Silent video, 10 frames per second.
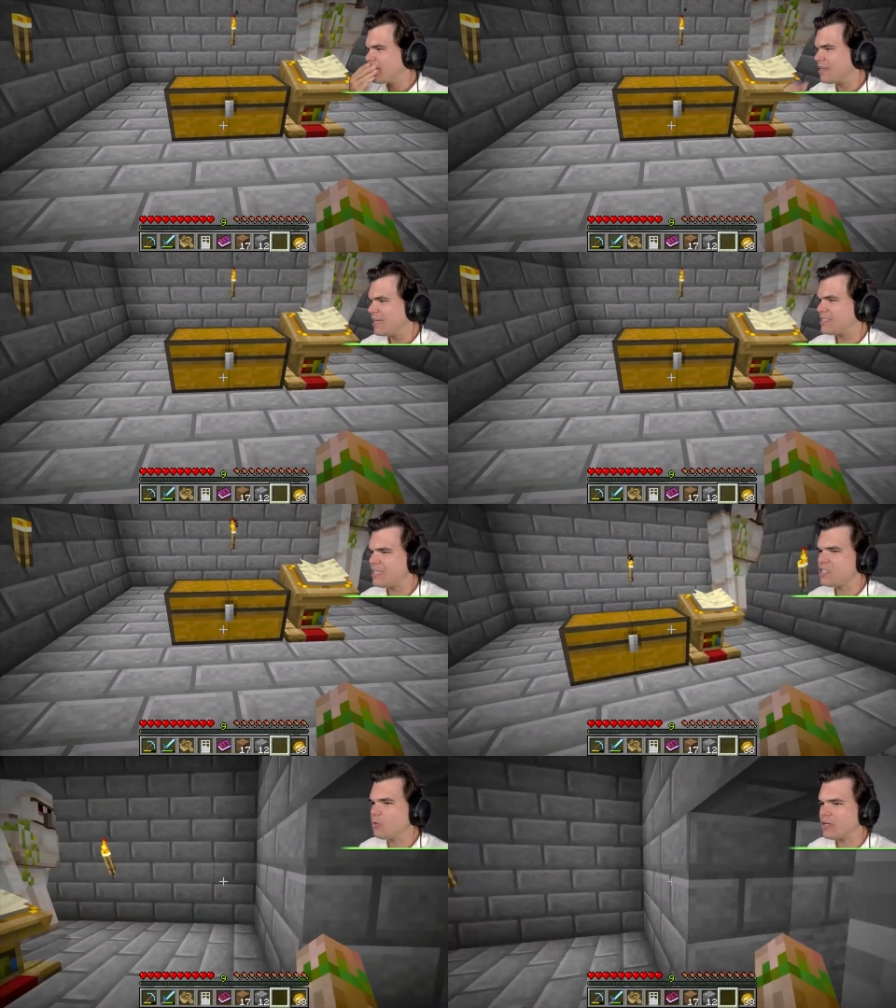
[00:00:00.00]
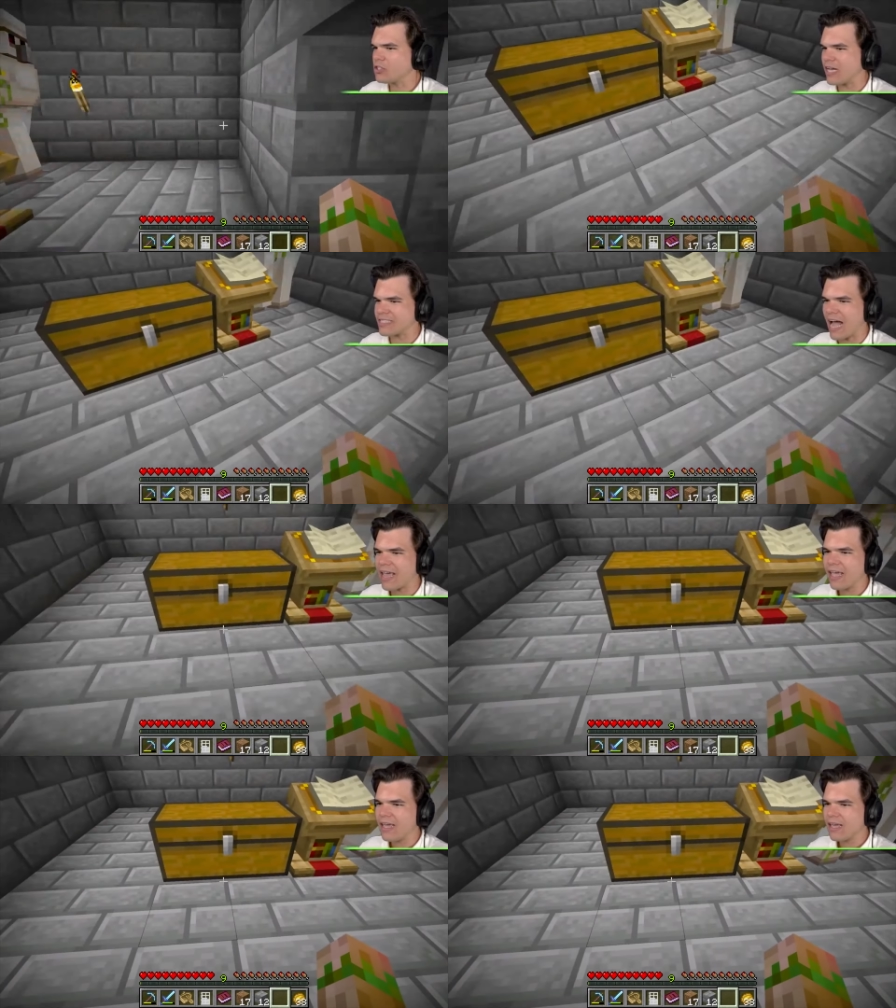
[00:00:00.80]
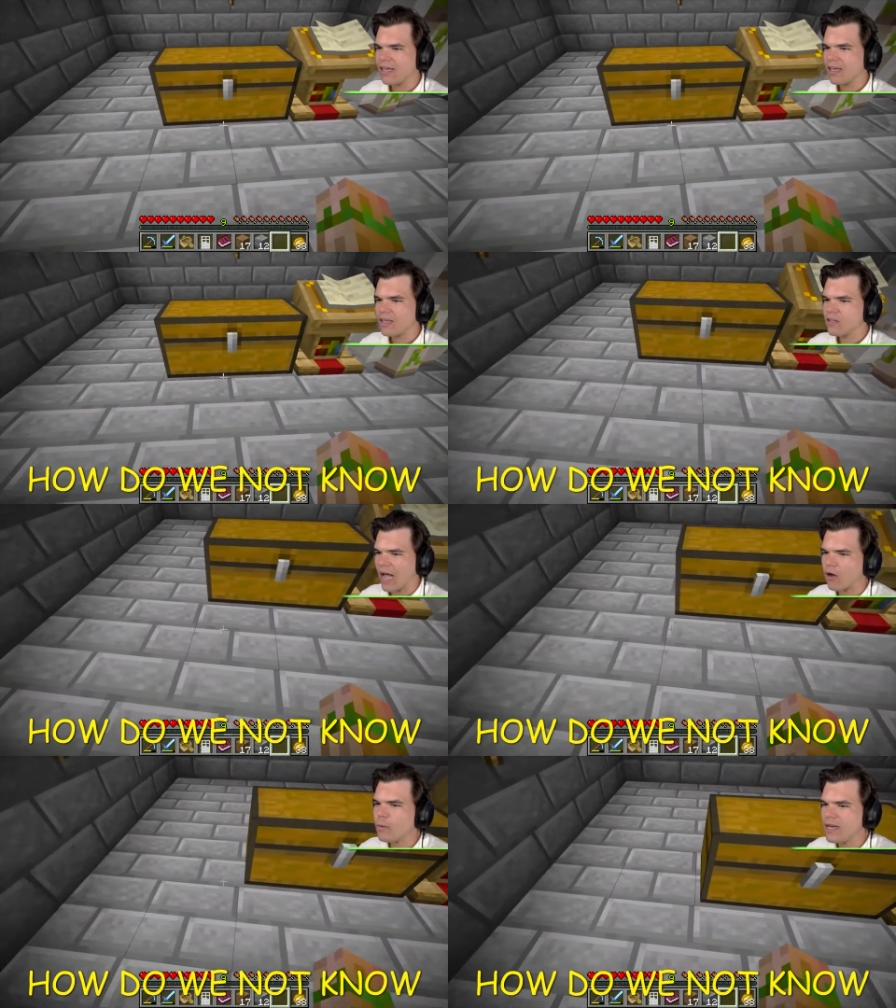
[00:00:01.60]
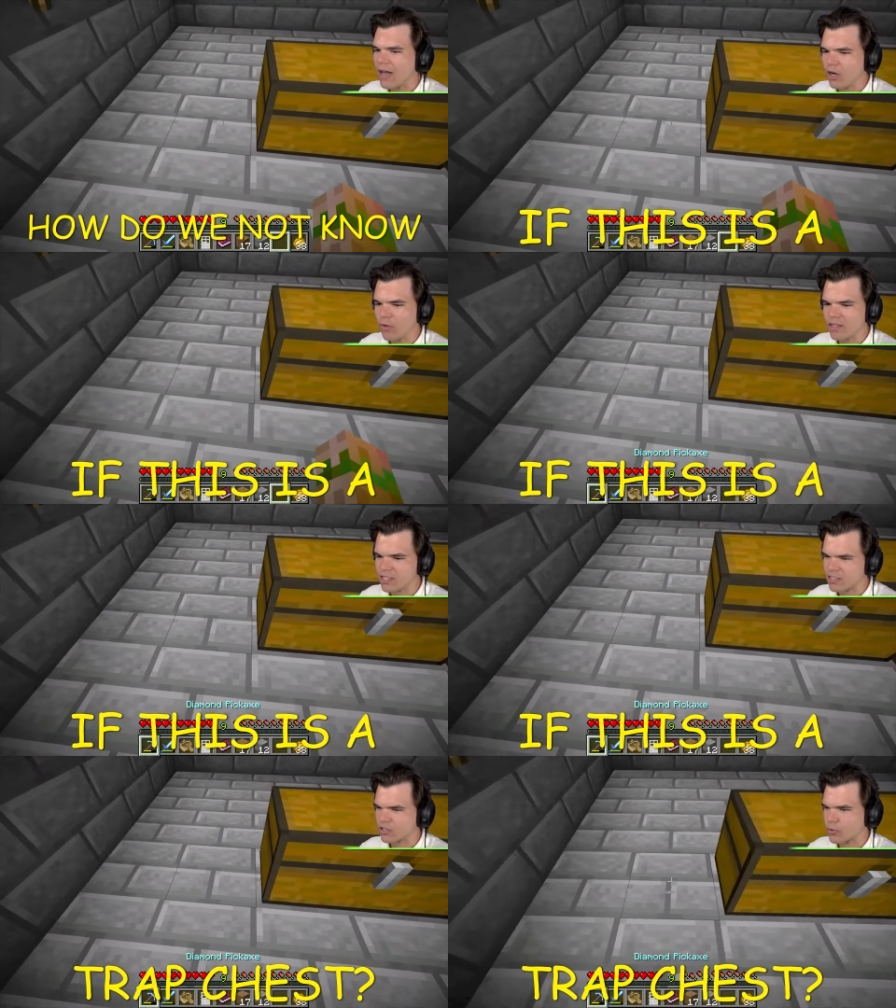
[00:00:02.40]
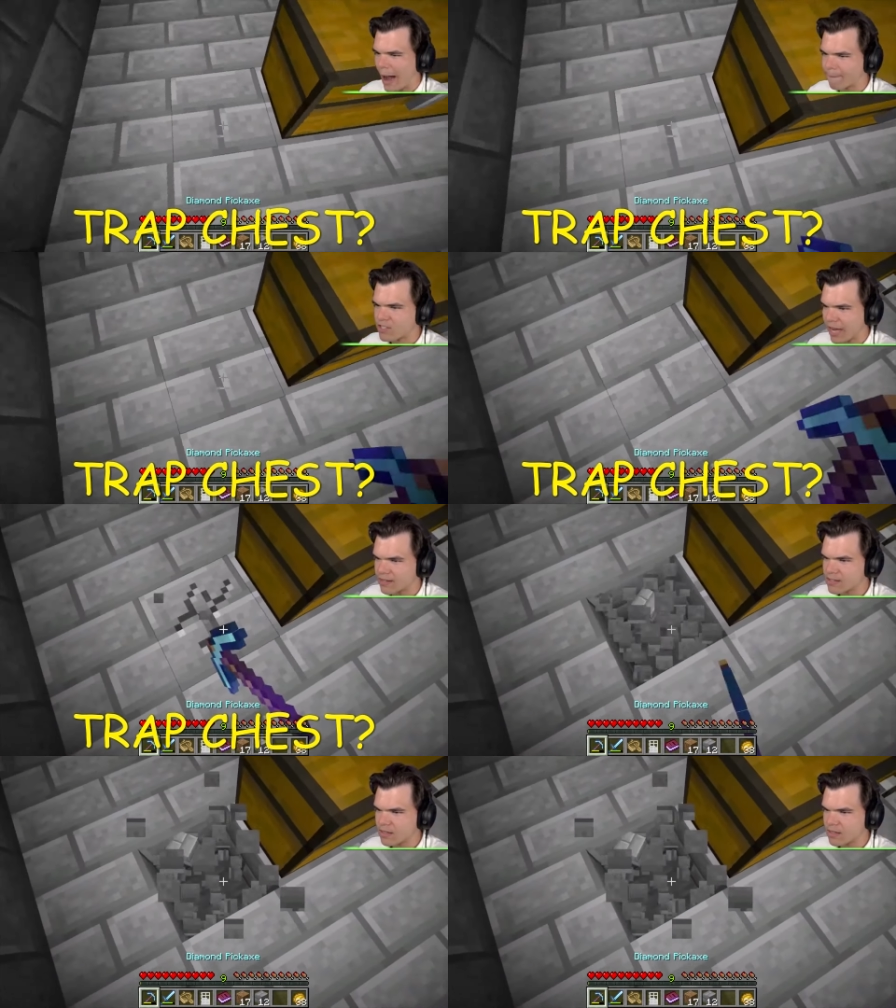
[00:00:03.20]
Is this the real chest? I... How do we not know this is a trap chest?